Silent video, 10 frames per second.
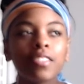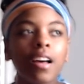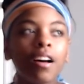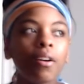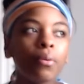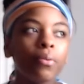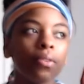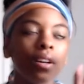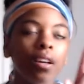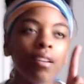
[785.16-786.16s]
of
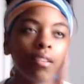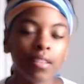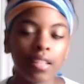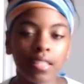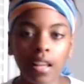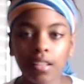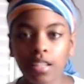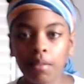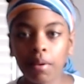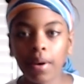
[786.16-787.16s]
The Skeleton
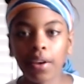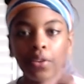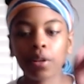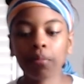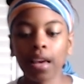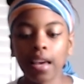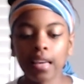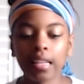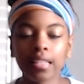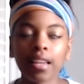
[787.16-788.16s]
in My Bathroom
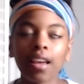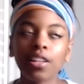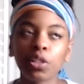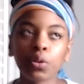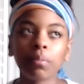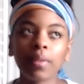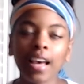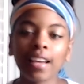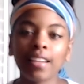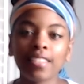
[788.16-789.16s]
and Short, Black,
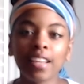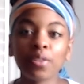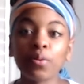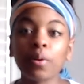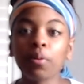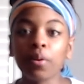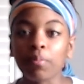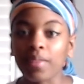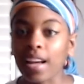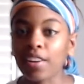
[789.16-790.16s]
and Asexual are both
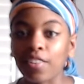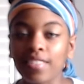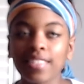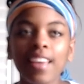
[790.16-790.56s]
black girls.